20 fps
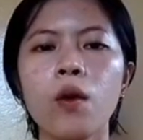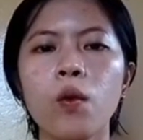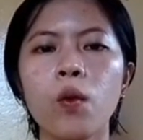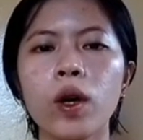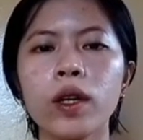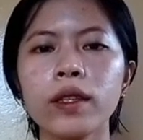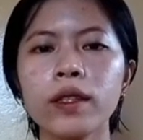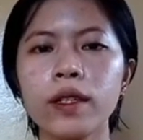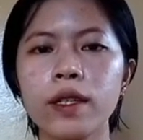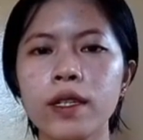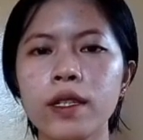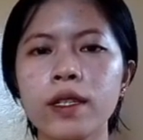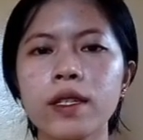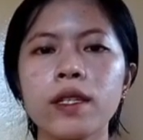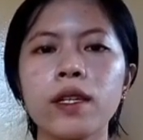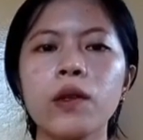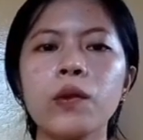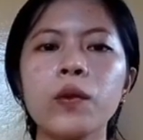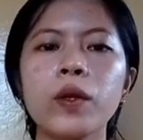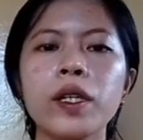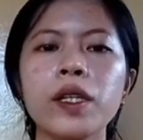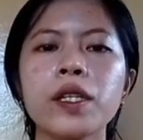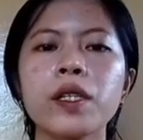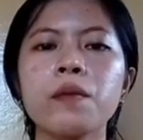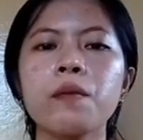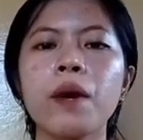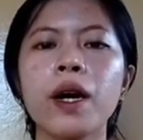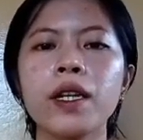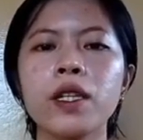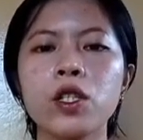What is a
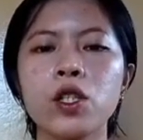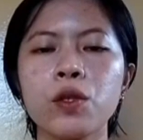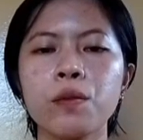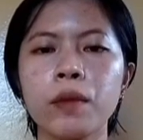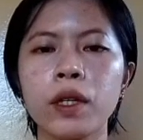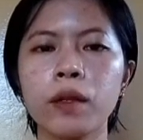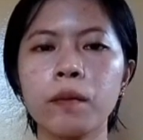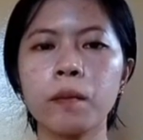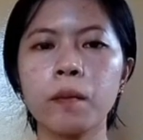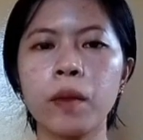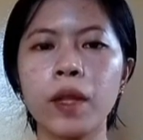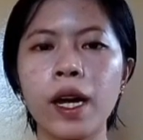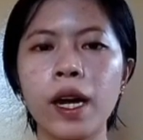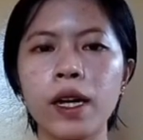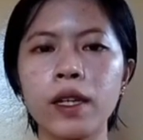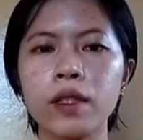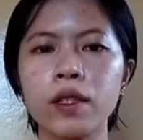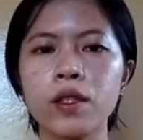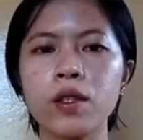waste management plan?